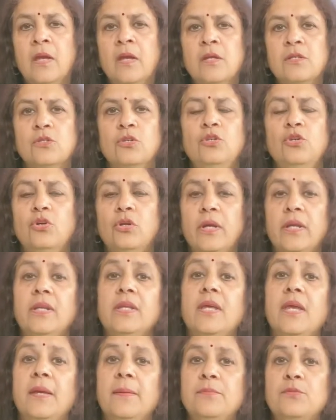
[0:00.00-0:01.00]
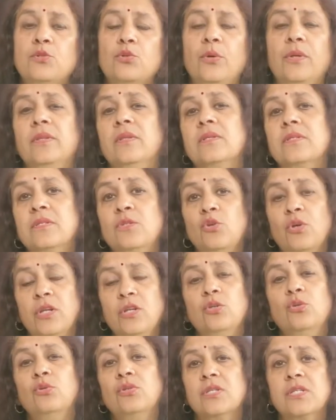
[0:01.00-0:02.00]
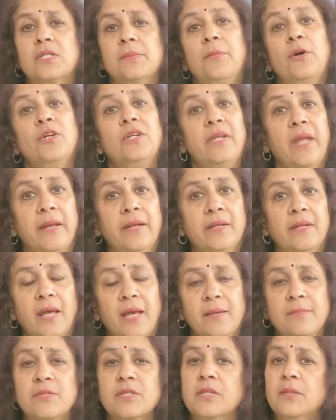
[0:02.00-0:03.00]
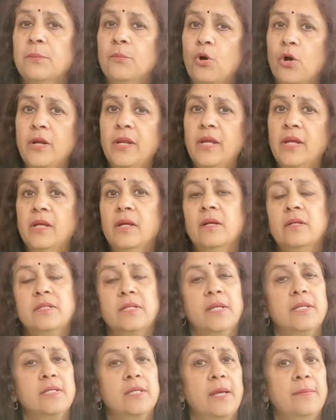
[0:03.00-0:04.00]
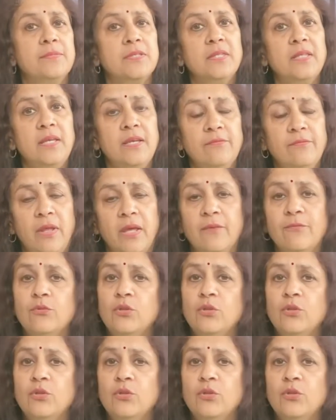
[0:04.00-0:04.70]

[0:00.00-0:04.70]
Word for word: So you can keep doing this. You can do this about 10 times in the morning, 10 times in the evening.